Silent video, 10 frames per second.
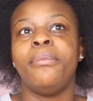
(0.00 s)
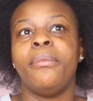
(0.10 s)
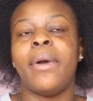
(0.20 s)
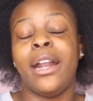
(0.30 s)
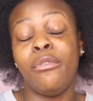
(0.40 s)

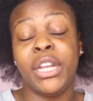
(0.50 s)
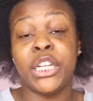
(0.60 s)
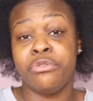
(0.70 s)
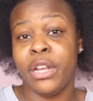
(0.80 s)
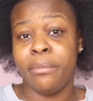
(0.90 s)
I don't really
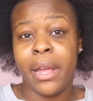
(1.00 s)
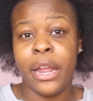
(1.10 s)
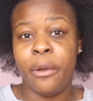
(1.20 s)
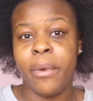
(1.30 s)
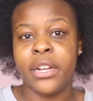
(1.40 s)
straighten my
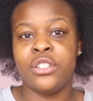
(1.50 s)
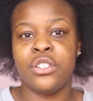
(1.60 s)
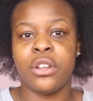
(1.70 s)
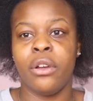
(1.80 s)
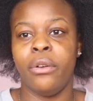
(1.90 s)
hair much,
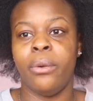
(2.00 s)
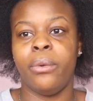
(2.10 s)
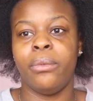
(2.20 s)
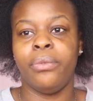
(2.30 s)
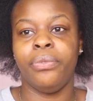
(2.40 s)
so
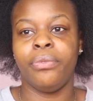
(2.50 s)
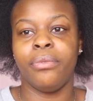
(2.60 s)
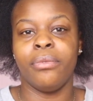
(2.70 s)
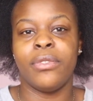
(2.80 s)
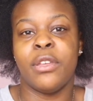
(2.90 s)

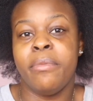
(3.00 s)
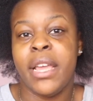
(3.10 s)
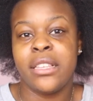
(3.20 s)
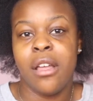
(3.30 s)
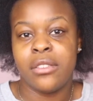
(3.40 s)
to
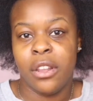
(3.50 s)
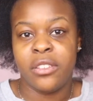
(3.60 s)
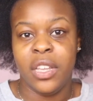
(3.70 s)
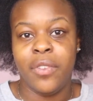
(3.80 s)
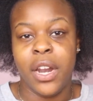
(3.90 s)
me, as long as it
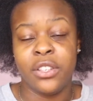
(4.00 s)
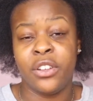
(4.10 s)
looks even and